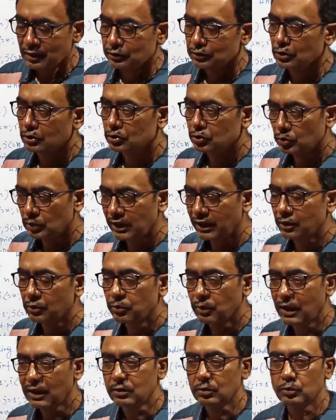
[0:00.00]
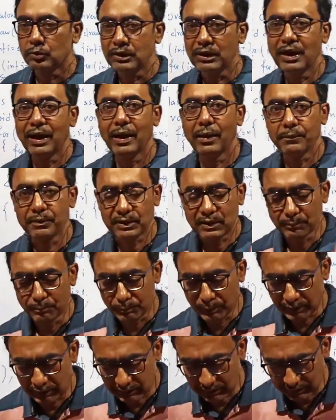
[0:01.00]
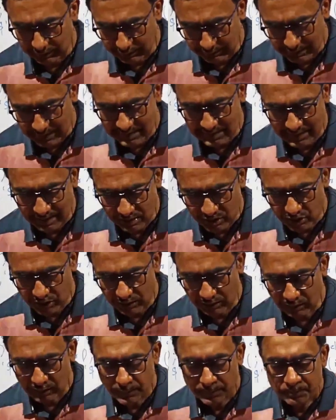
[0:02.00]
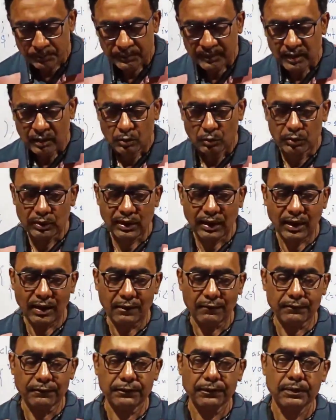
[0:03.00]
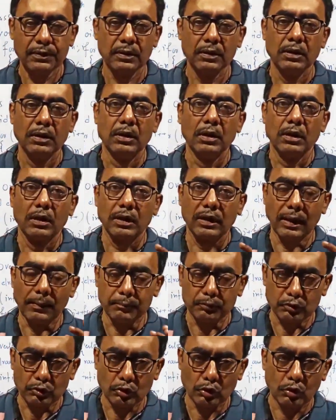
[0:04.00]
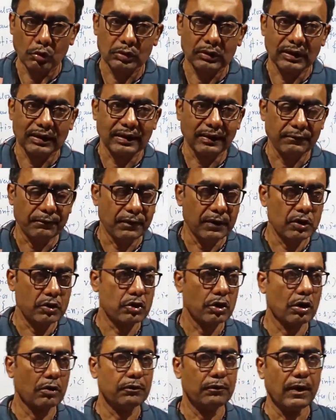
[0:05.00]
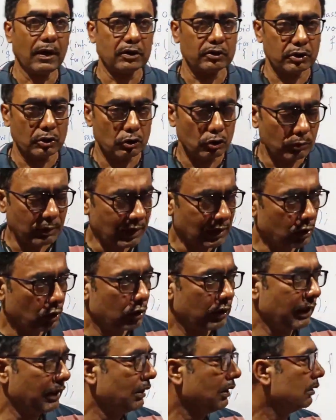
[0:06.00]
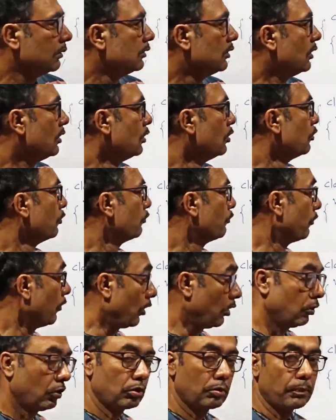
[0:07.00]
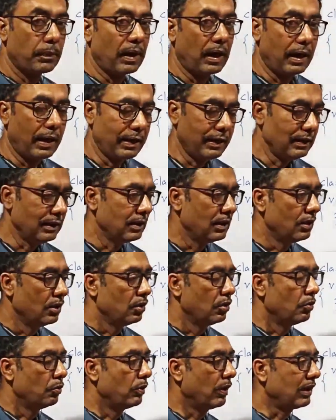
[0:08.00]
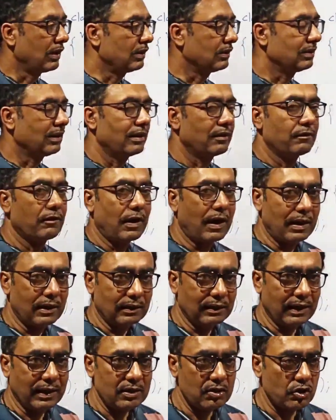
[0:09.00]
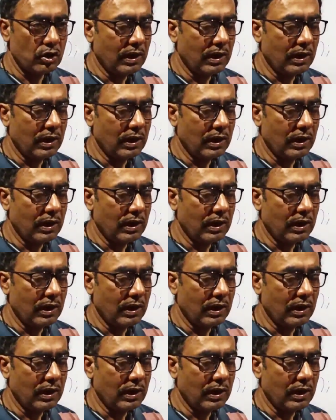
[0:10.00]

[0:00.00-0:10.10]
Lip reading: So today what we have completed in this session, we have come to know the definition of function overloading, followed by what are the advantage